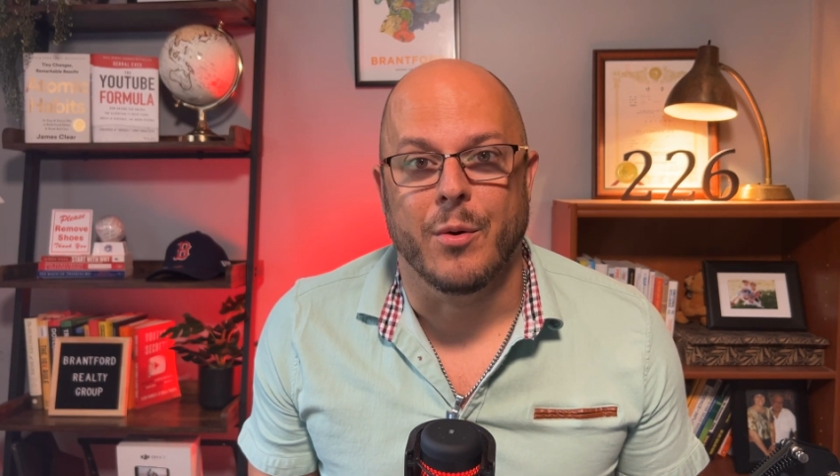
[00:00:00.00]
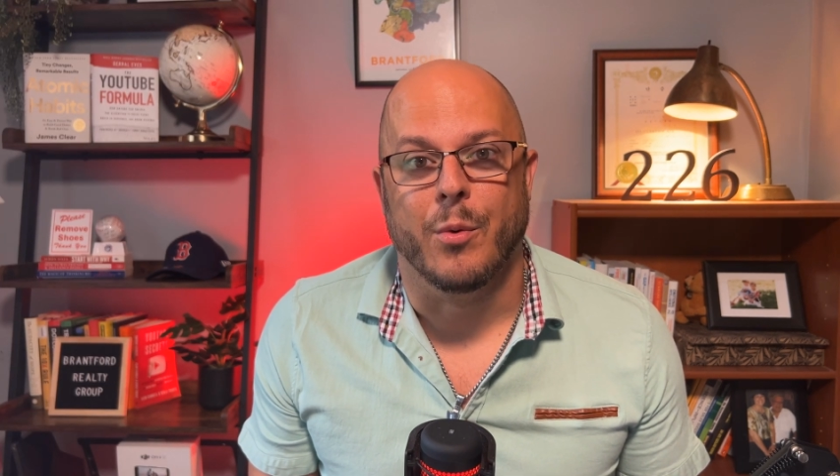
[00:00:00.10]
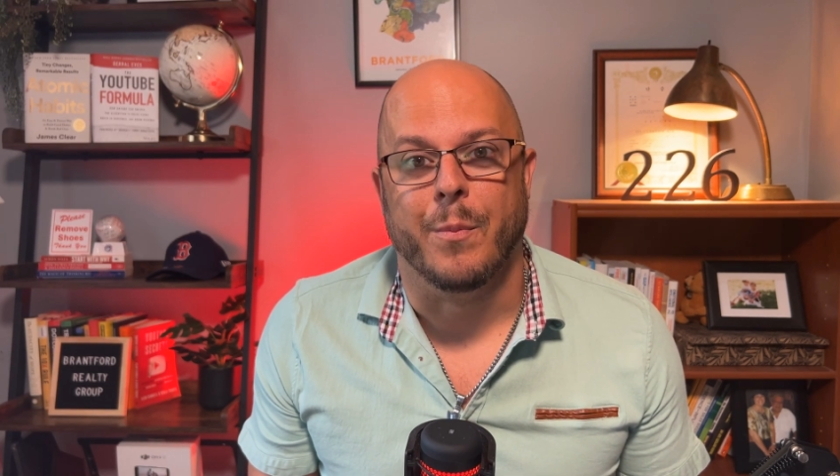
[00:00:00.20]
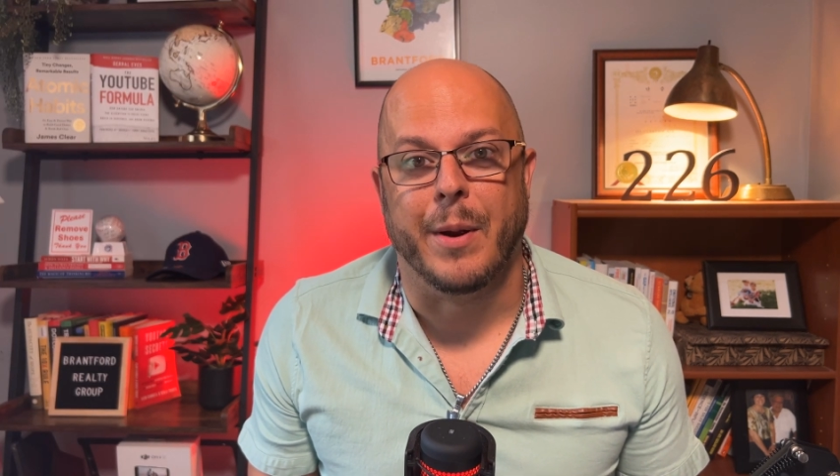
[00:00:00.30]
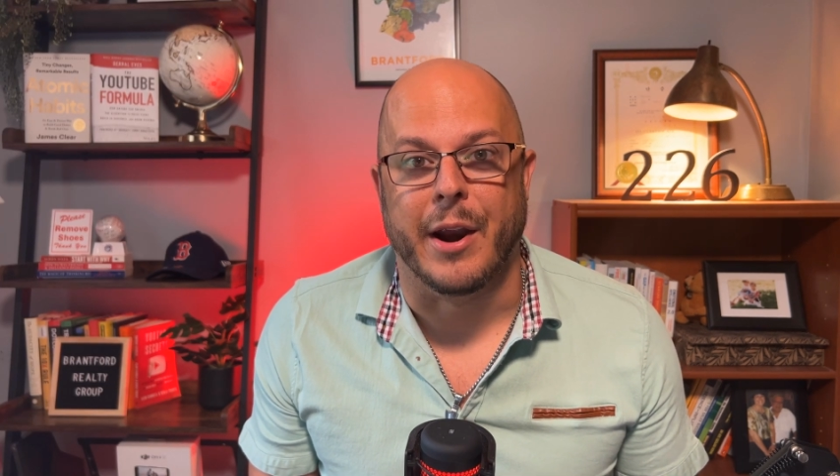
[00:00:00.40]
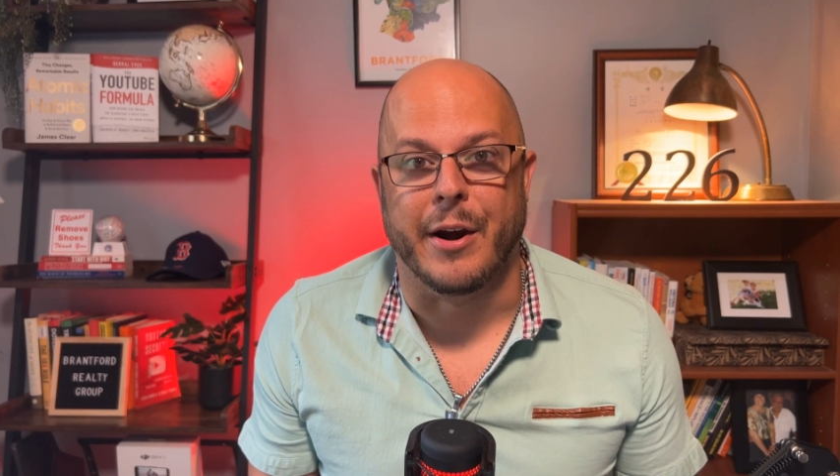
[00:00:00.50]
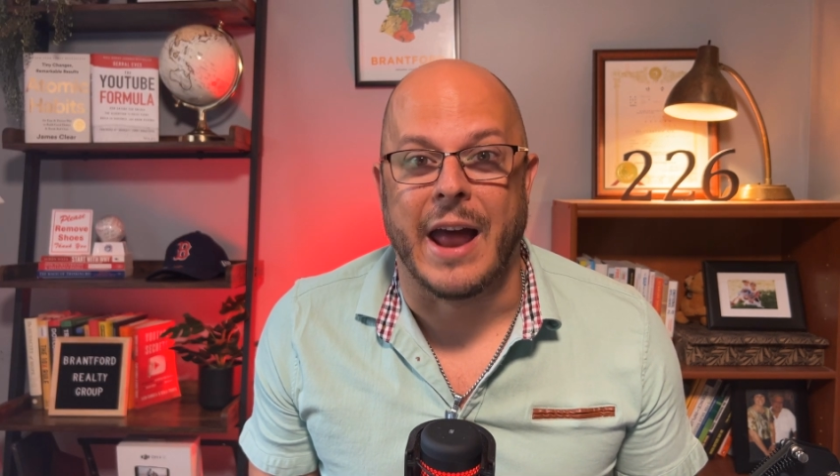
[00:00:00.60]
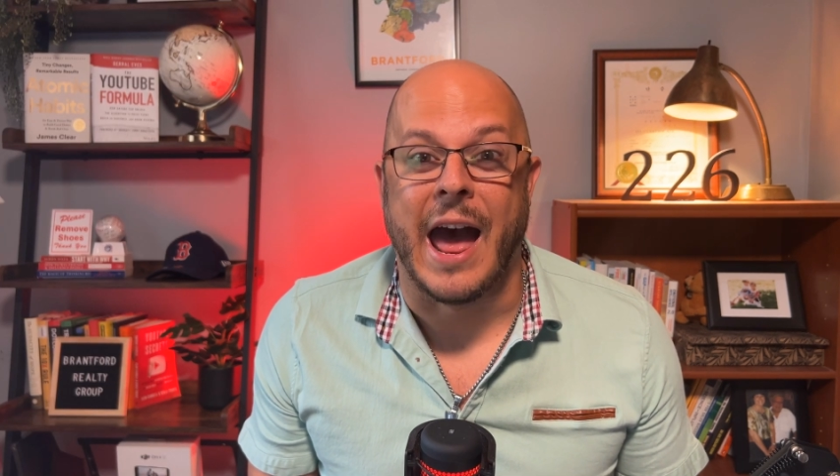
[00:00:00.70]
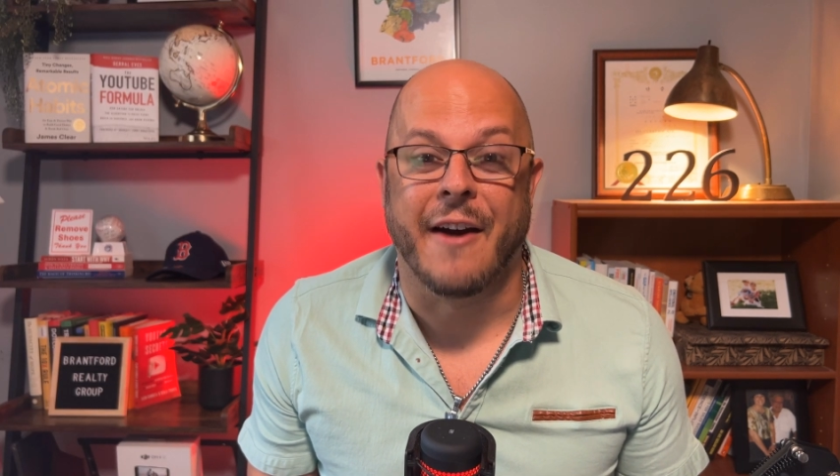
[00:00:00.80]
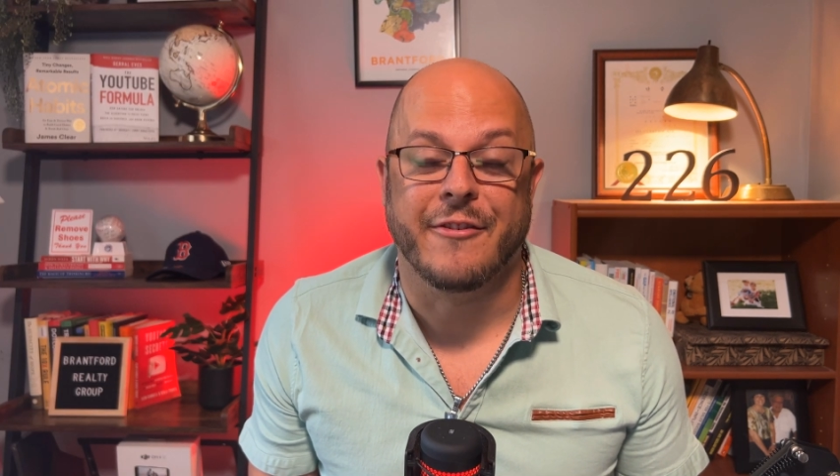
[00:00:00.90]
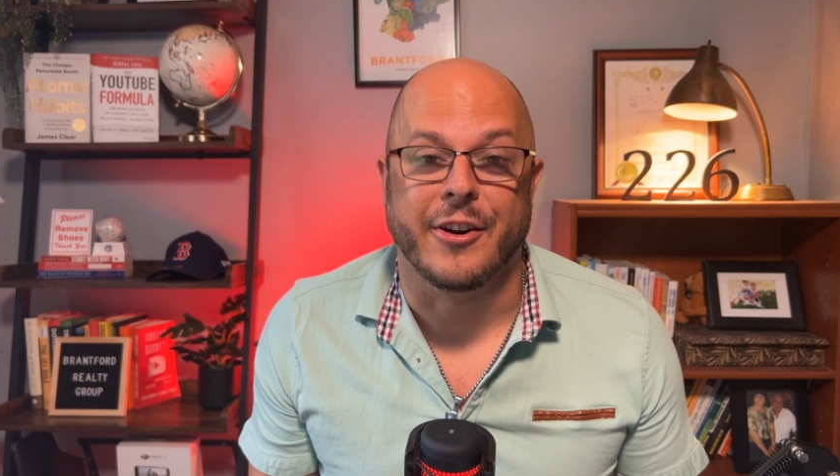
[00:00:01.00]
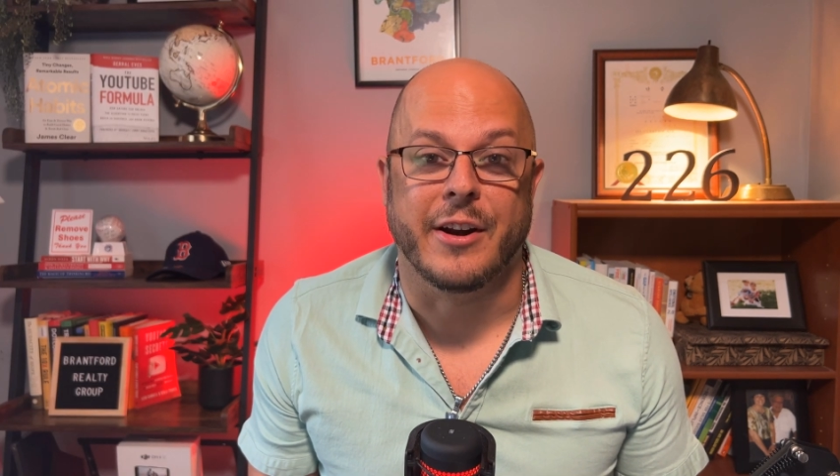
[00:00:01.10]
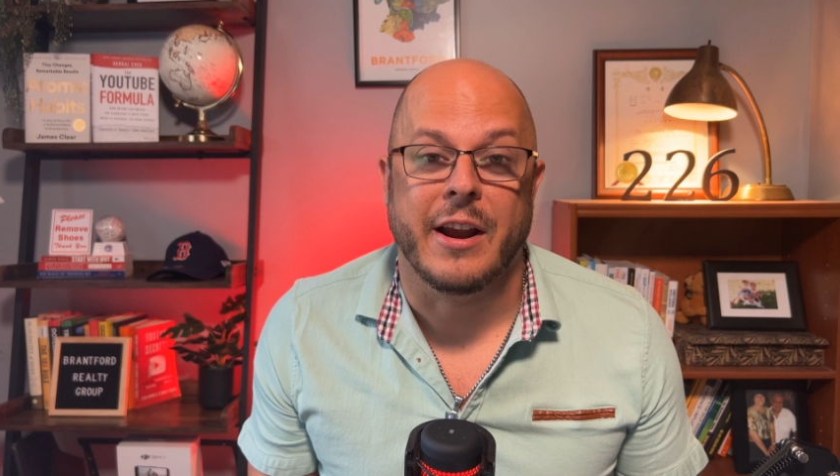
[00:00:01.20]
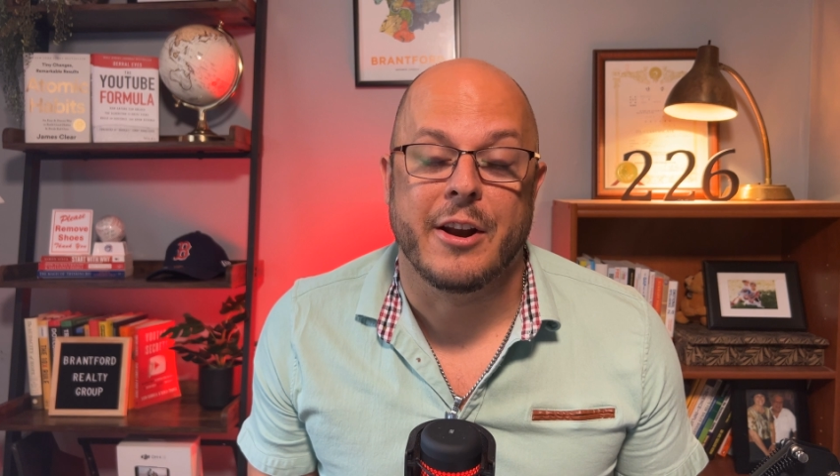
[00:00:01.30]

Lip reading: repaired after